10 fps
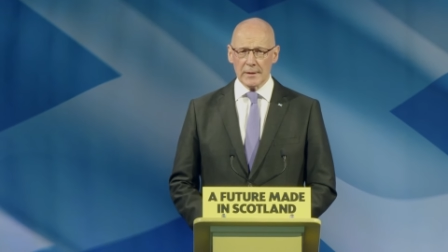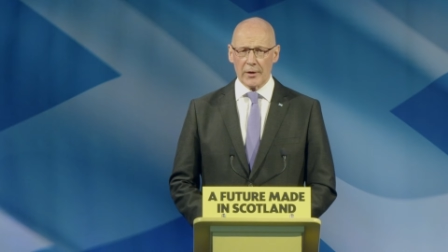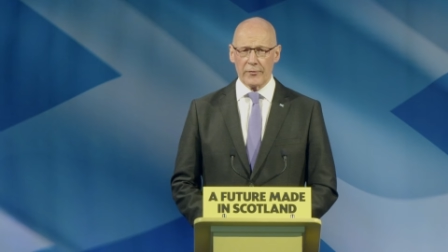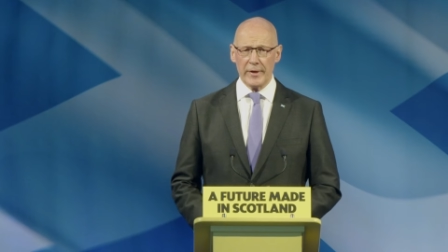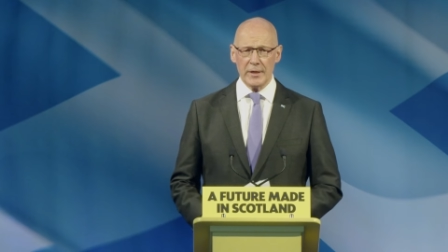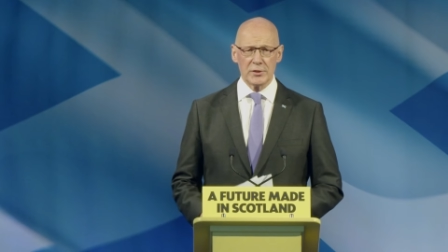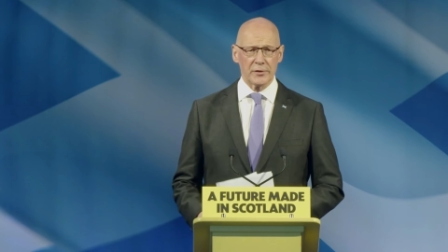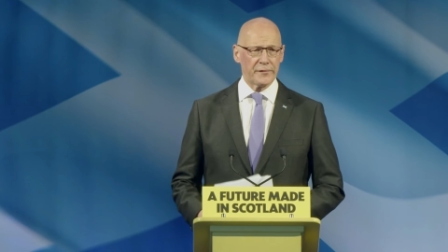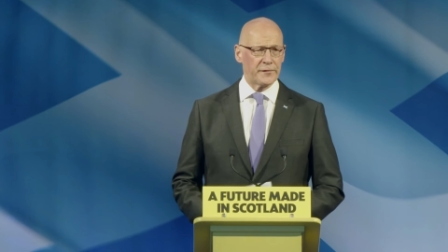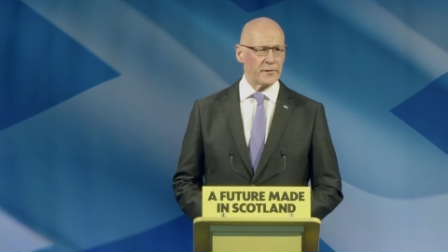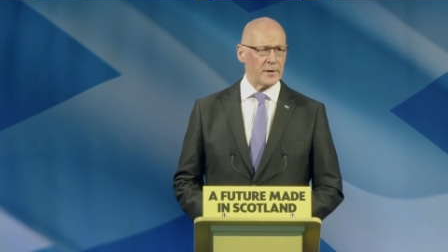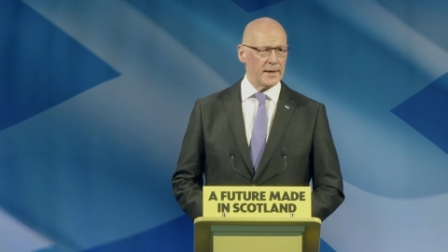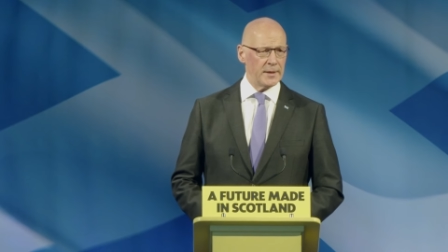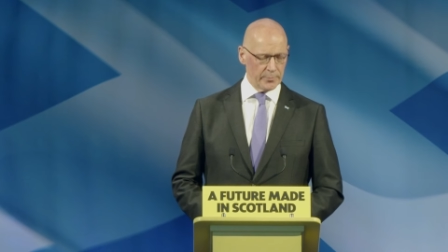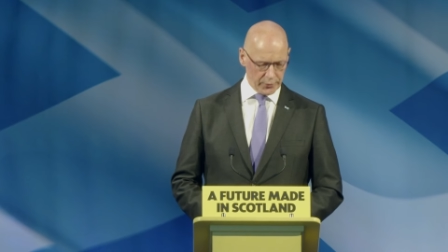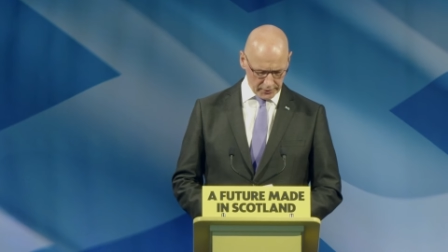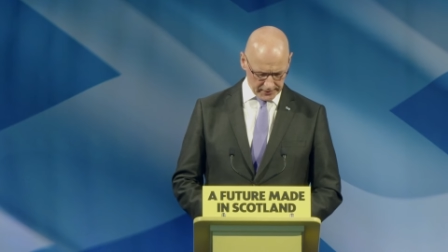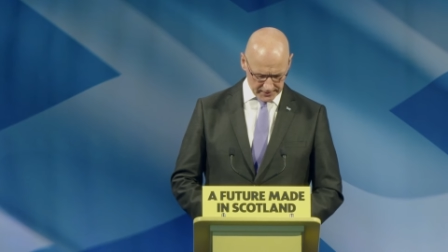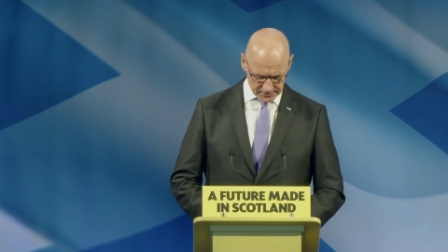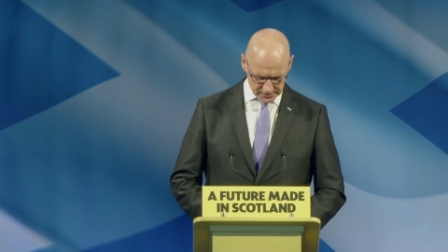a range of
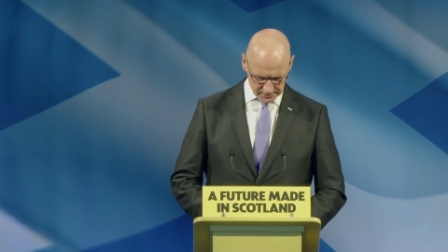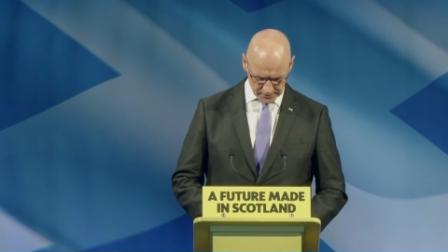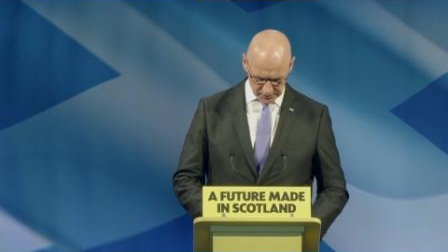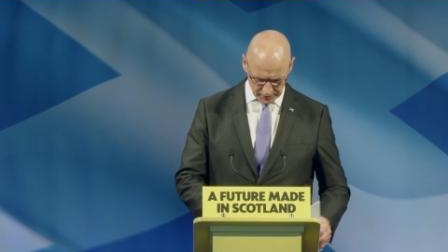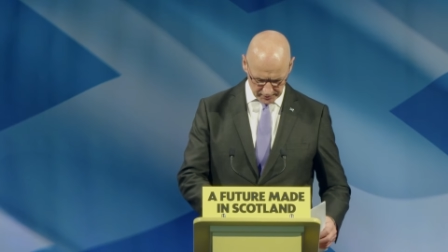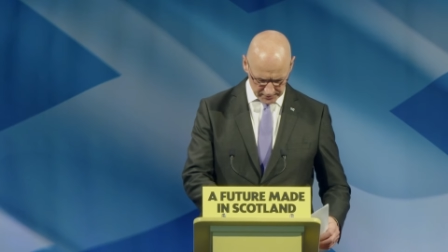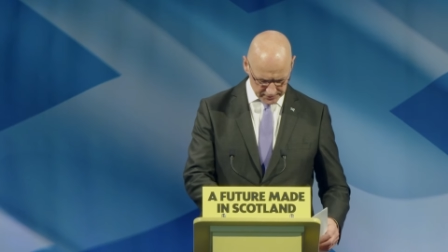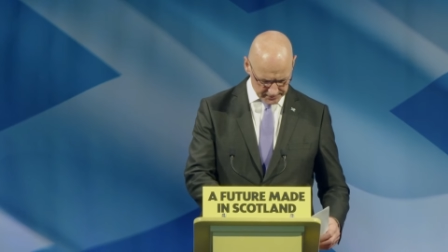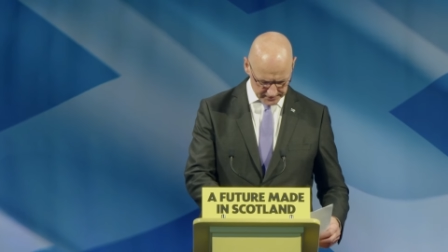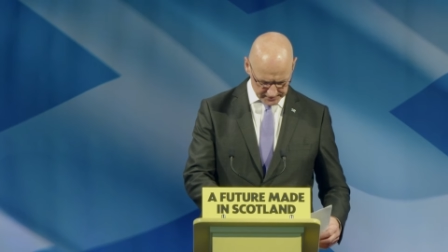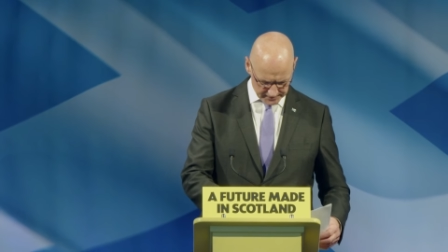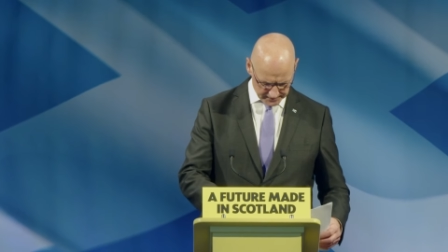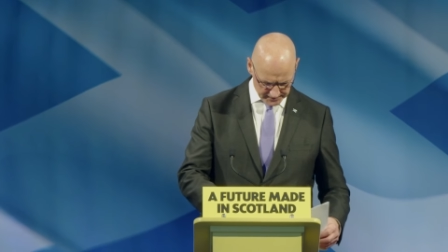broadcasters and journalists that are